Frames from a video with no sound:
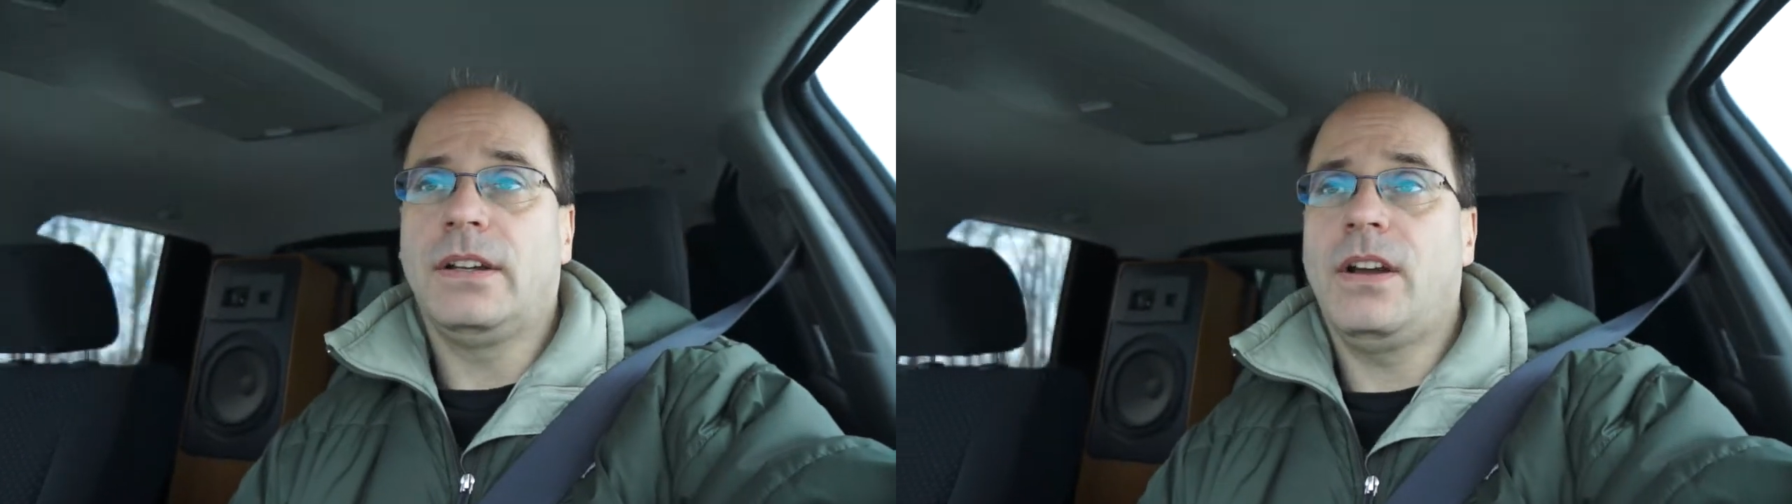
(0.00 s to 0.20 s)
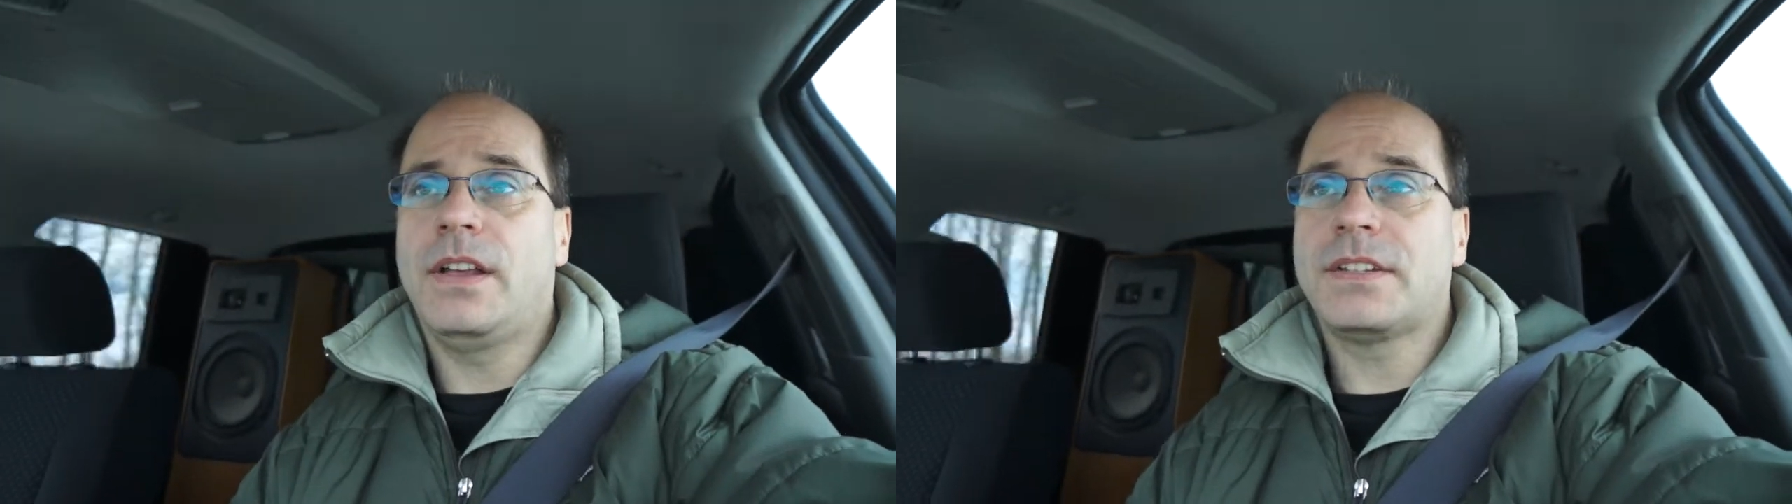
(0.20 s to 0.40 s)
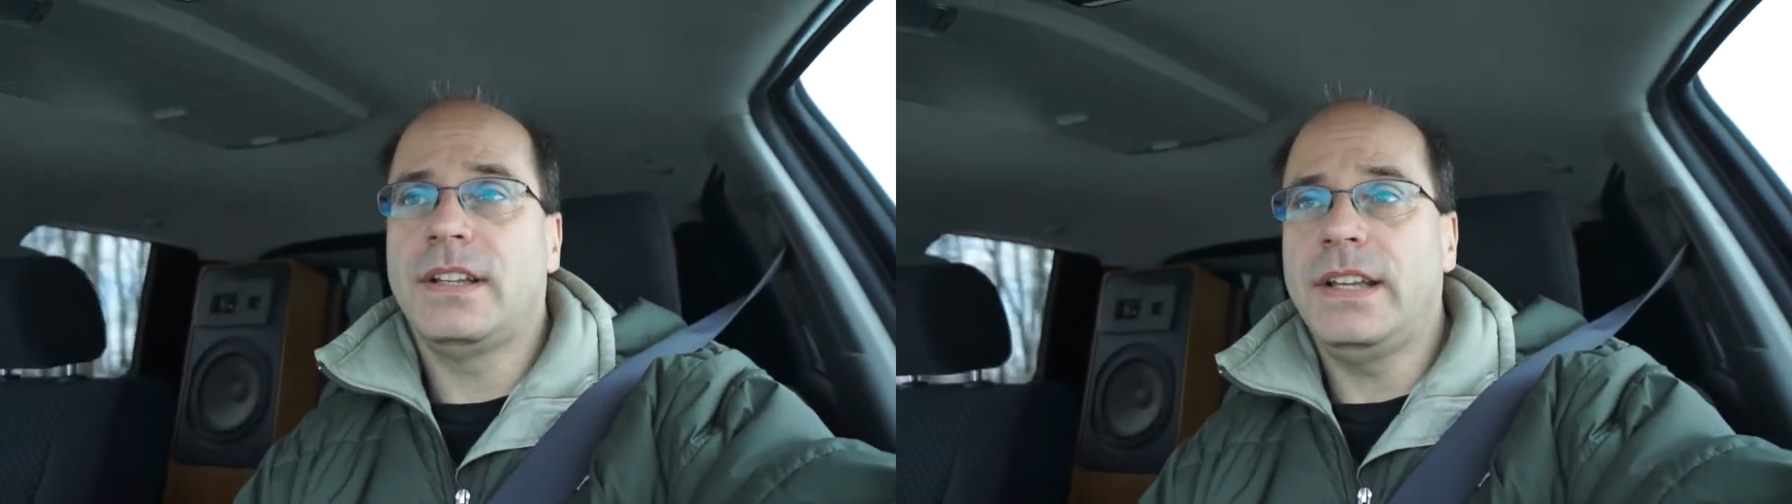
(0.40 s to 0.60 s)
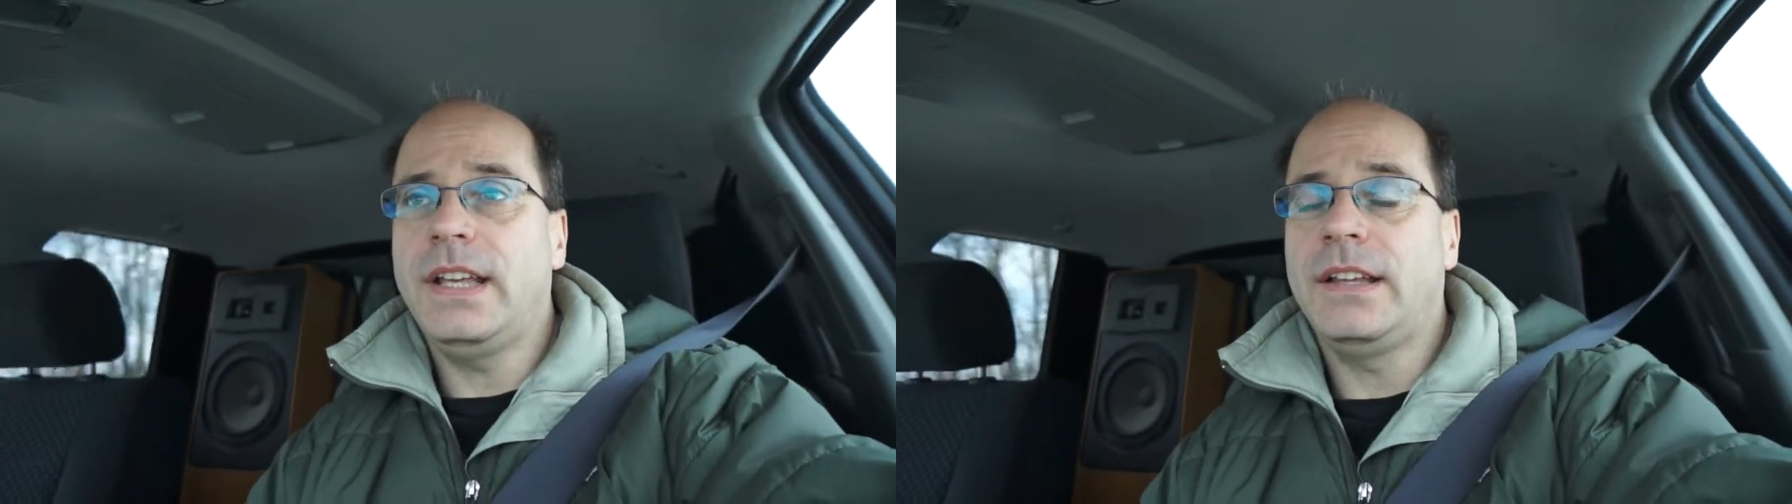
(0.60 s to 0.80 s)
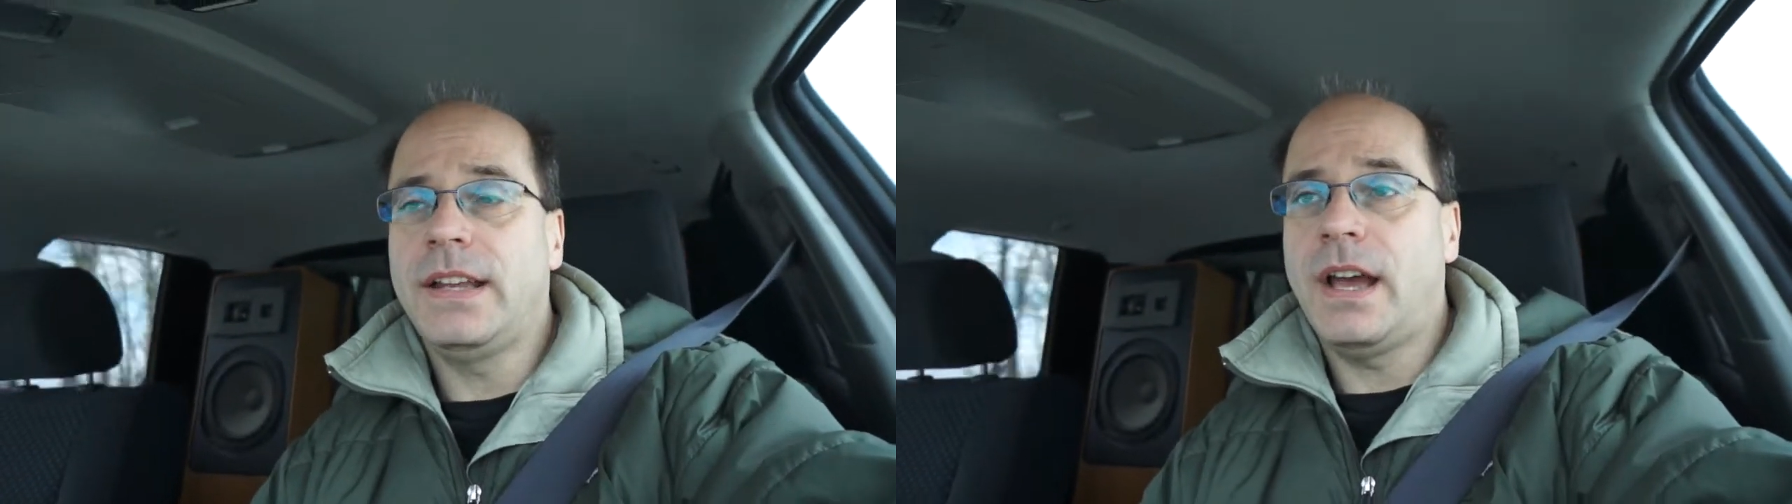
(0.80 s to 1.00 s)

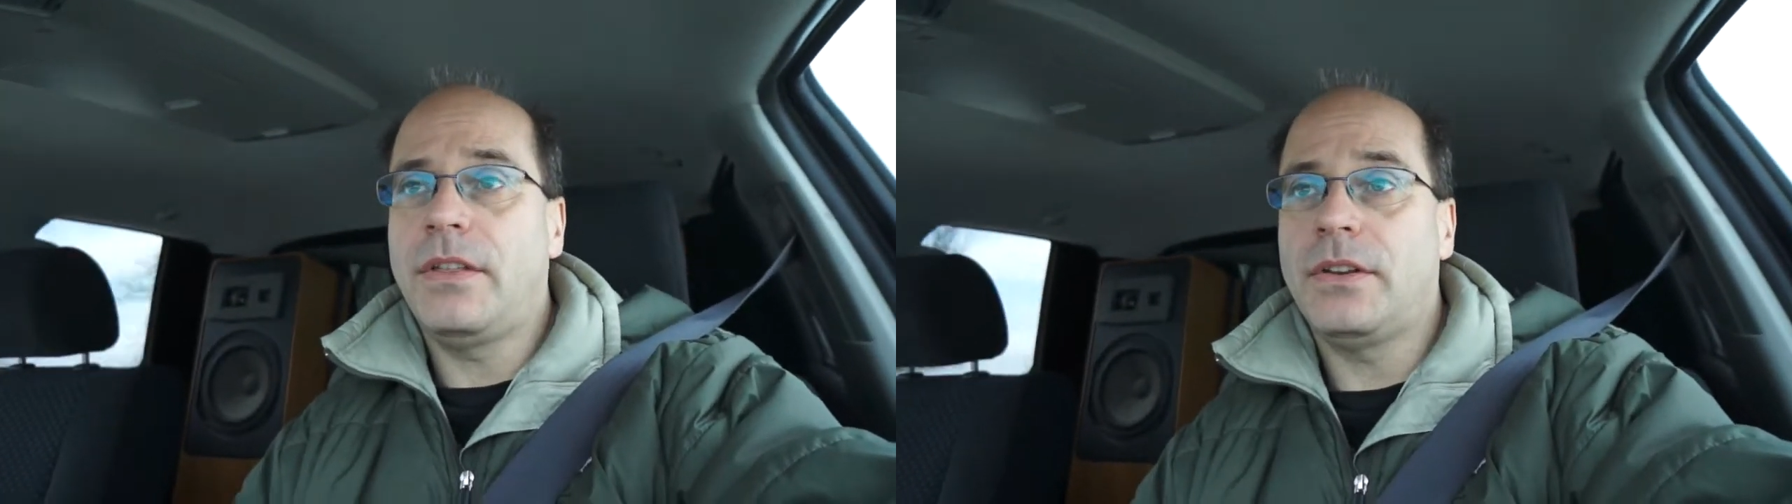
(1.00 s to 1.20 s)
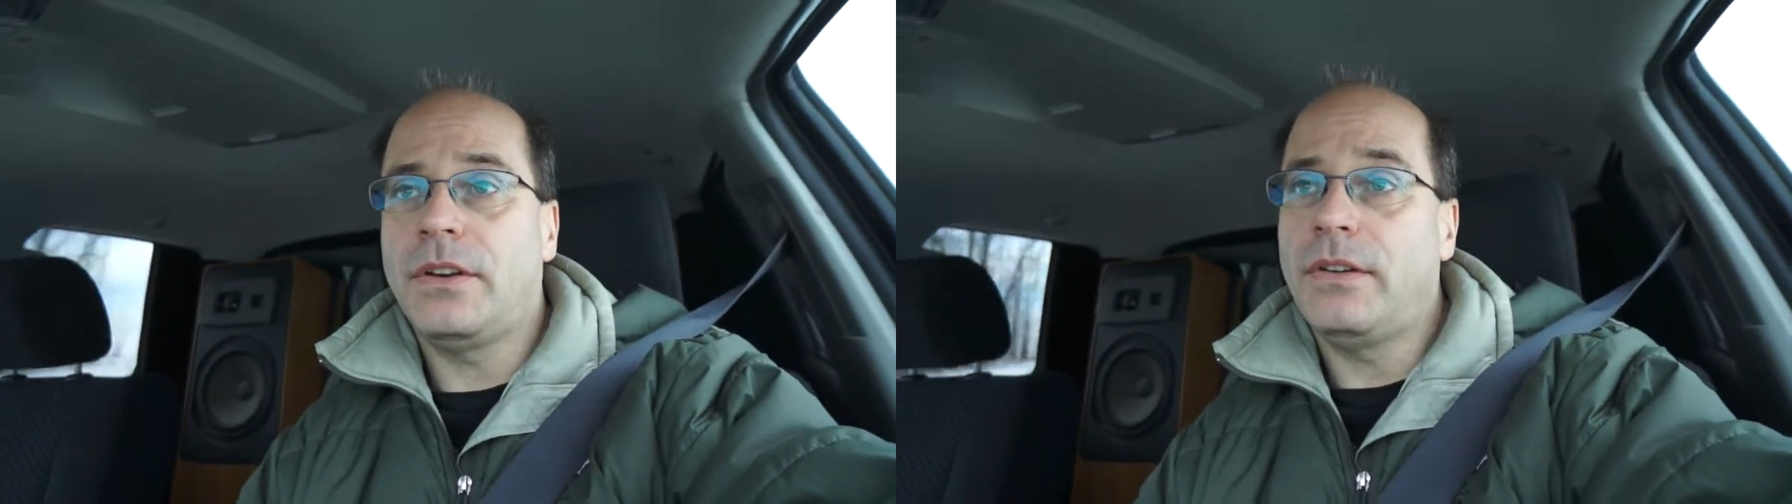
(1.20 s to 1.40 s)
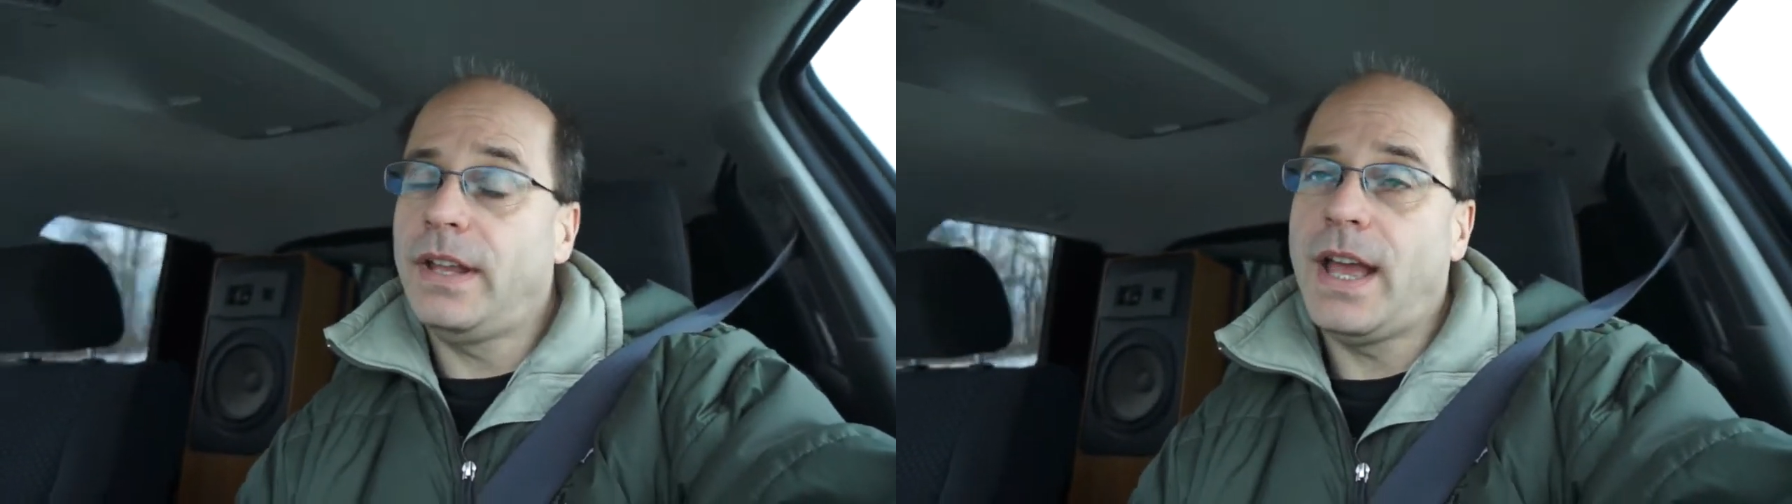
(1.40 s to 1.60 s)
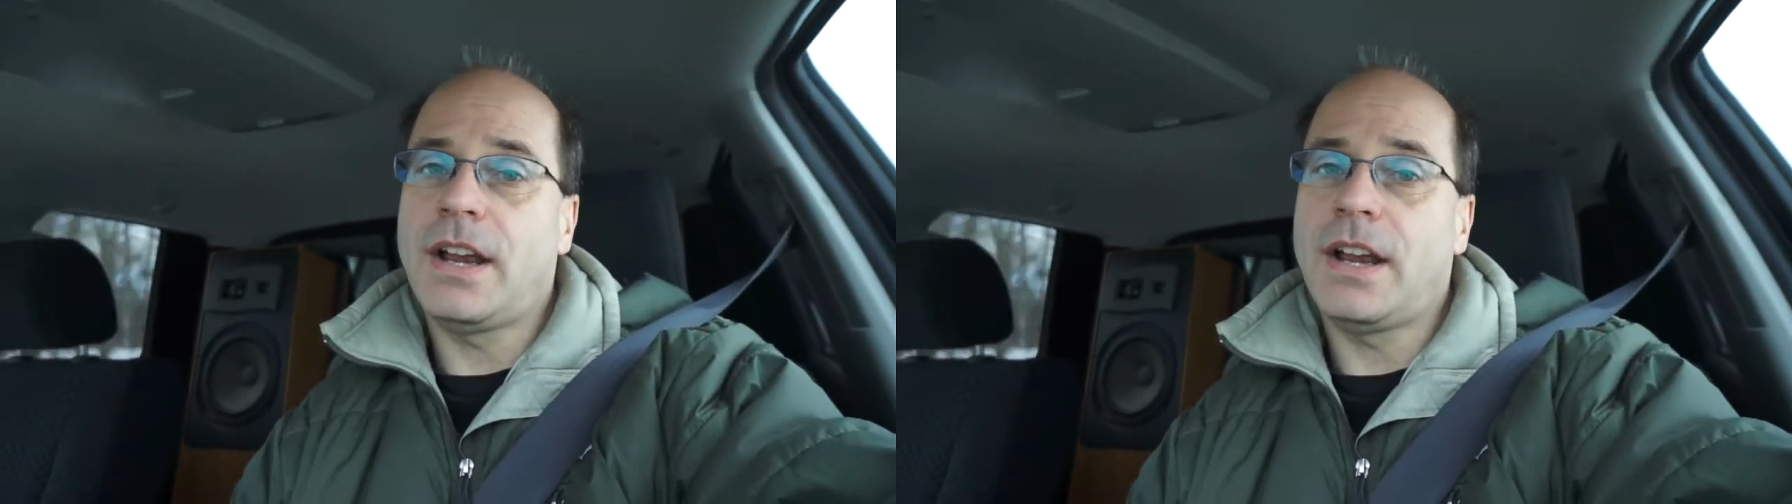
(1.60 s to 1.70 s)
constantly, and now they're